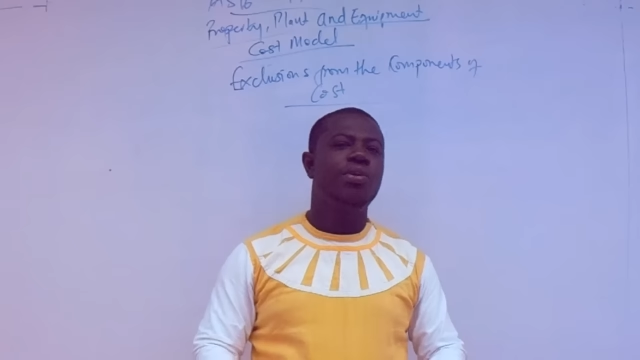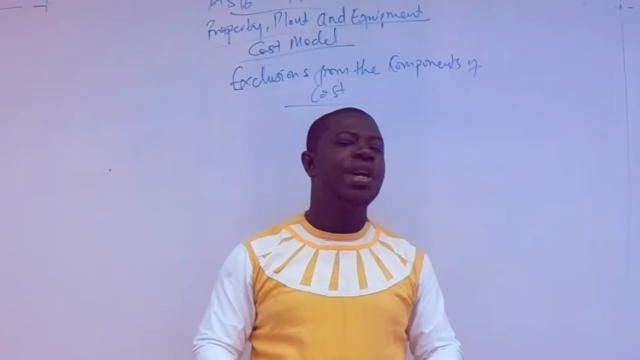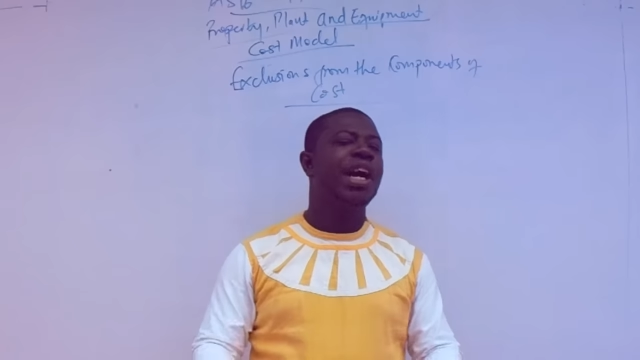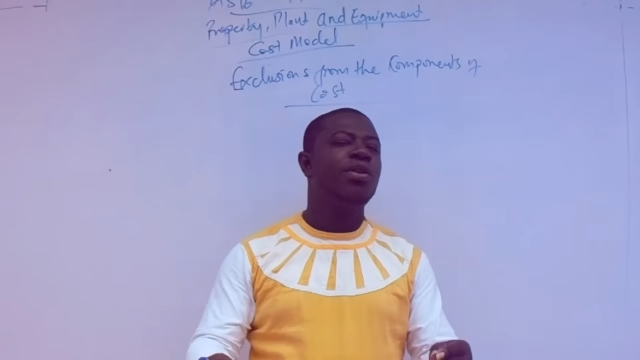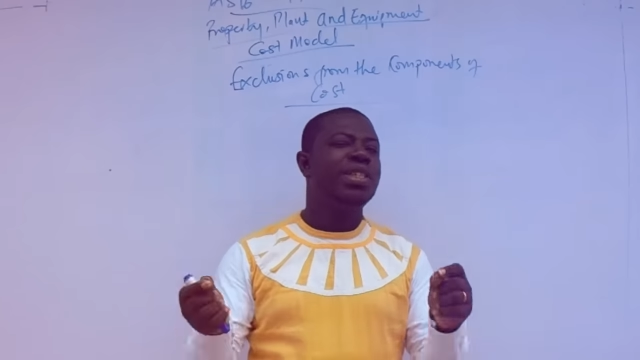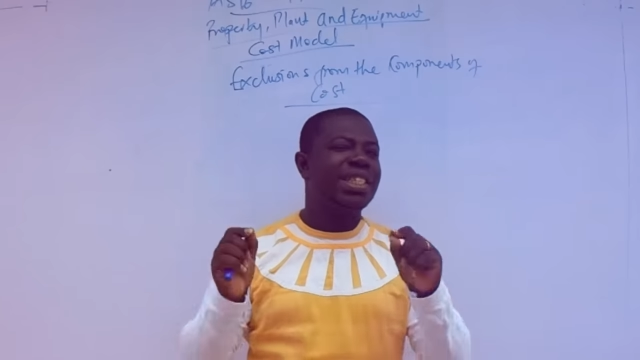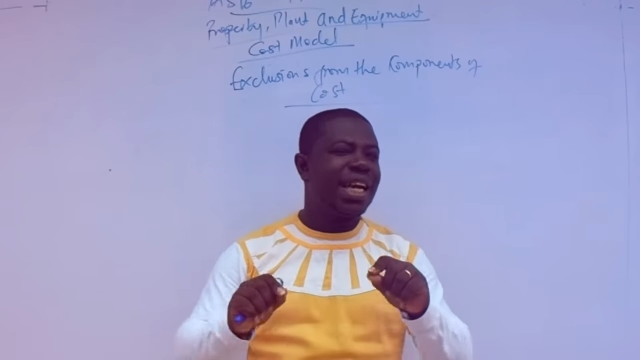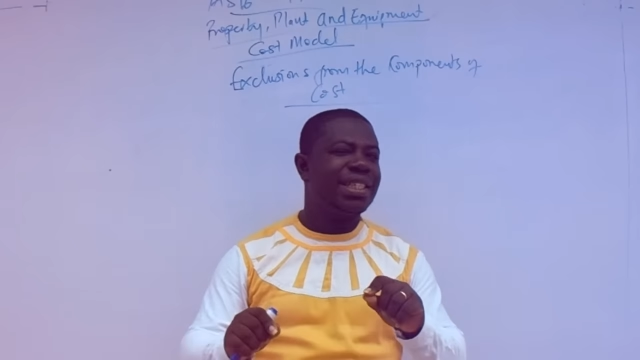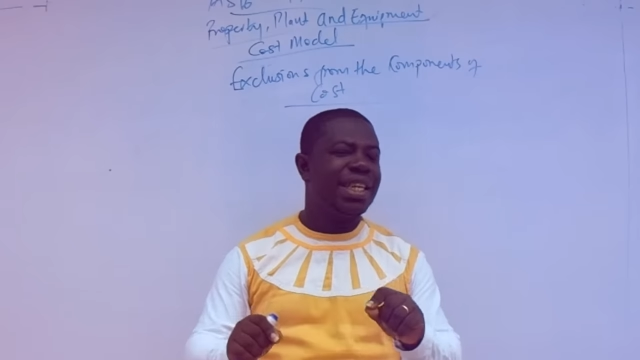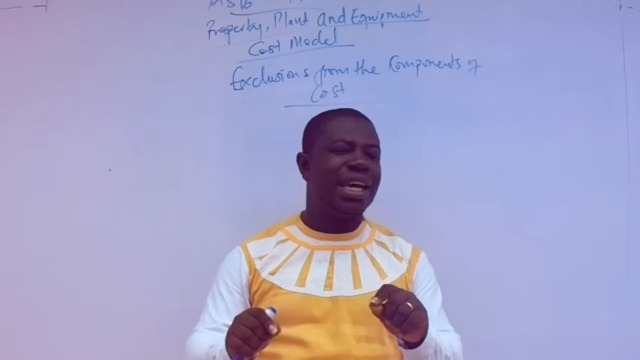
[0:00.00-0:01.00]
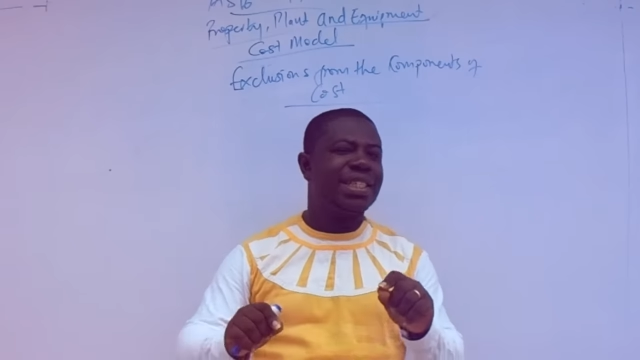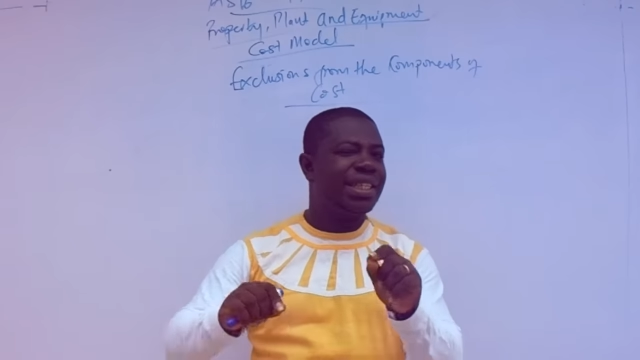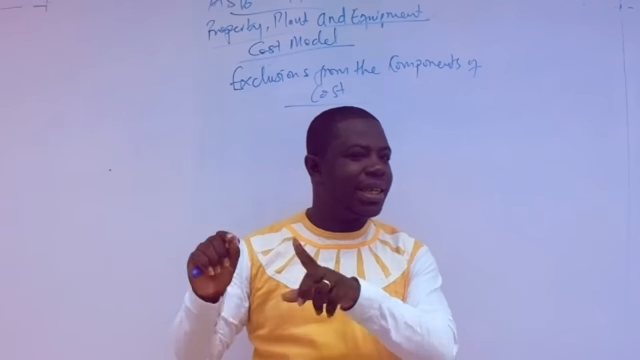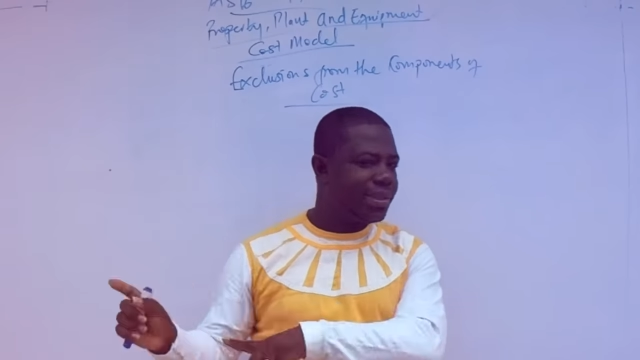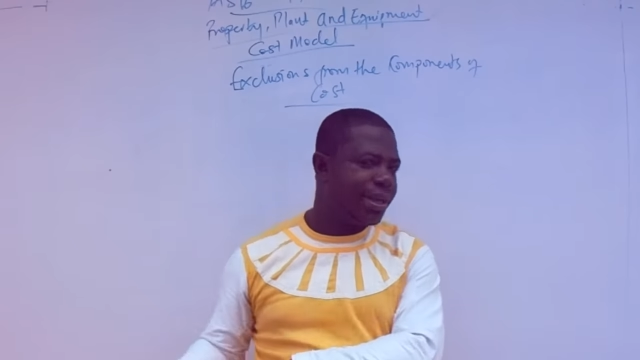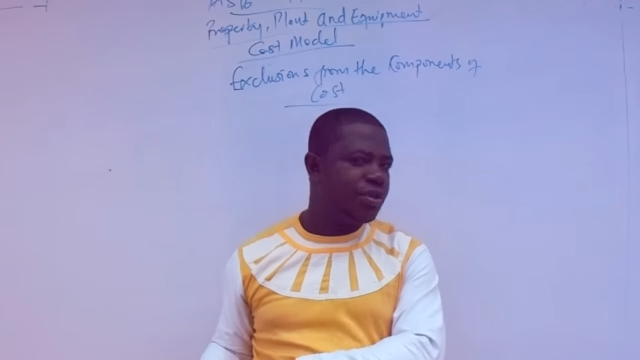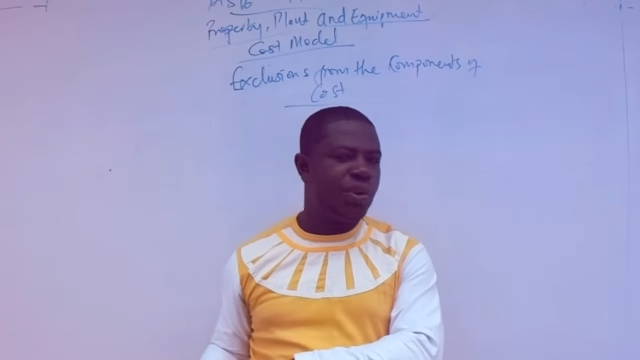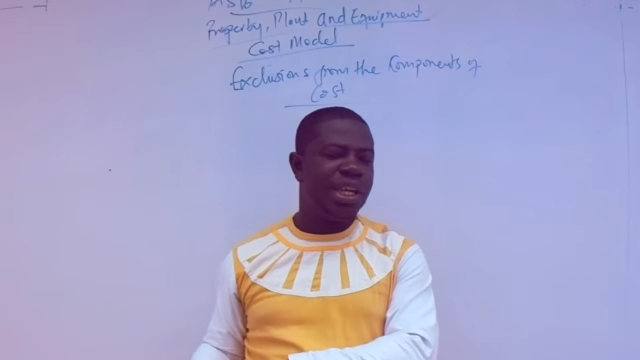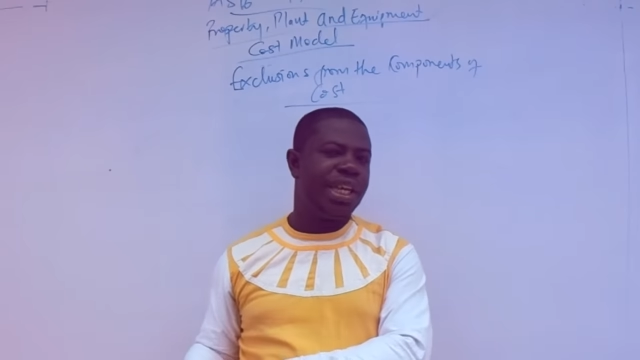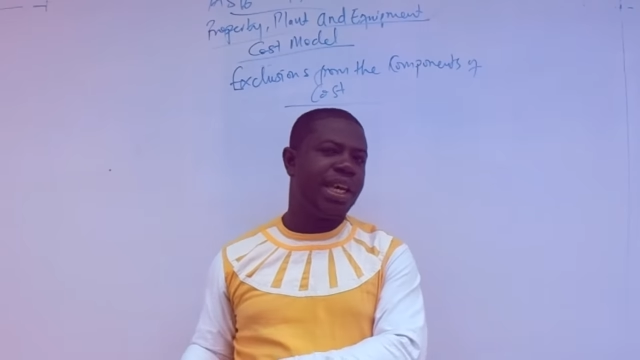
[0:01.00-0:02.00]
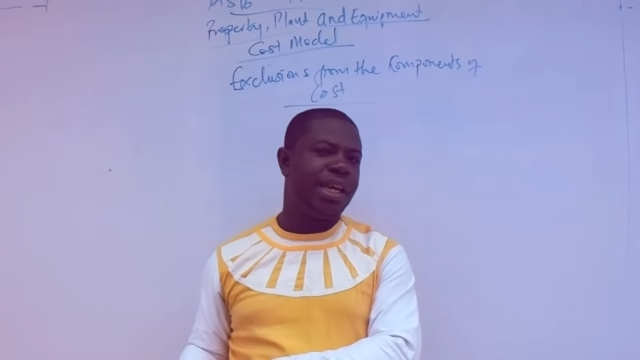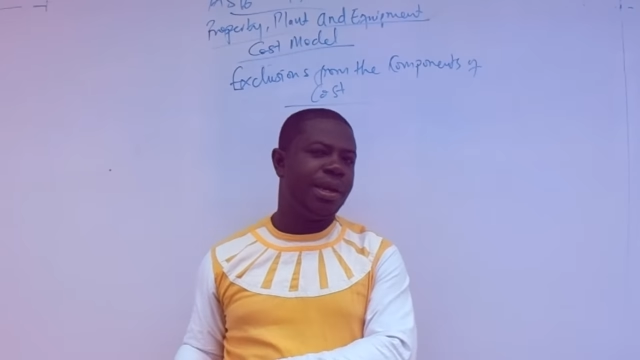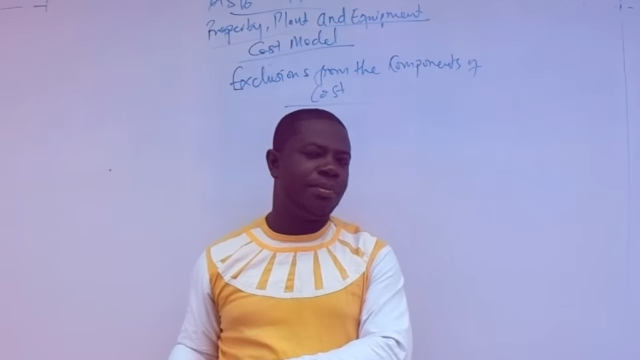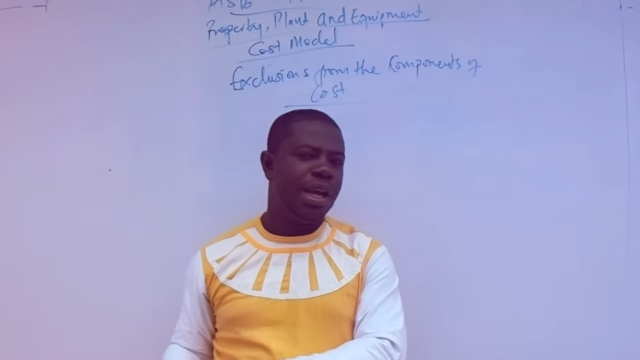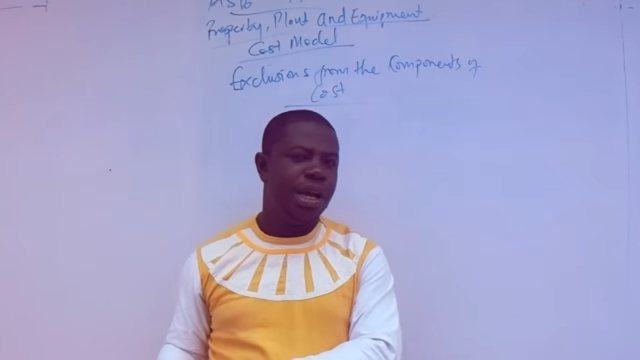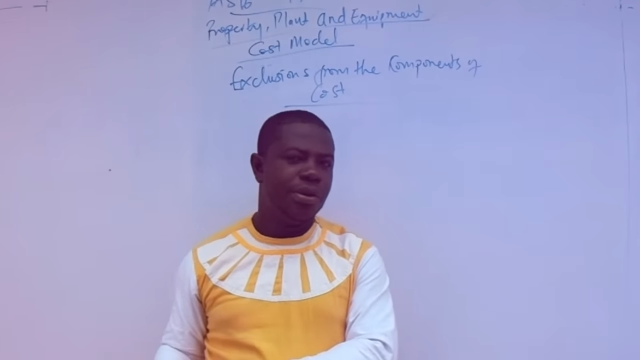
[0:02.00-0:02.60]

we cannot start the asset except we incur them.